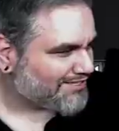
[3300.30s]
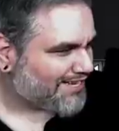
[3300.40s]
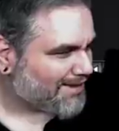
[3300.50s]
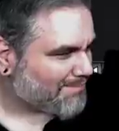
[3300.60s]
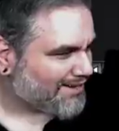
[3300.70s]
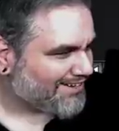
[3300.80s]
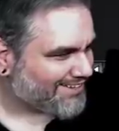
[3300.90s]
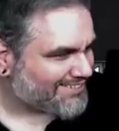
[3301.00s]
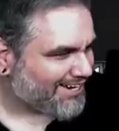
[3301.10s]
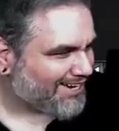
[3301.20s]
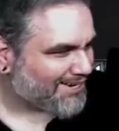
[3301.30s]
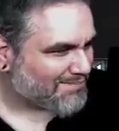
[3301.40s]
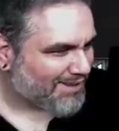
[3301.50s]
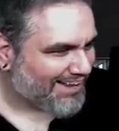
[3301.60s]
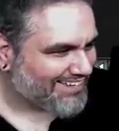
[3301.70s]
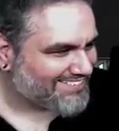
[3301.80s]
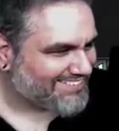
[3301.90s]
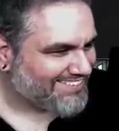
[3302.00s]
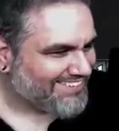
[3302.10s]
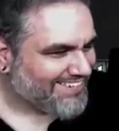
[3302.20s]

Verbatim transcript: Urza can't beat? A Psionic Blast.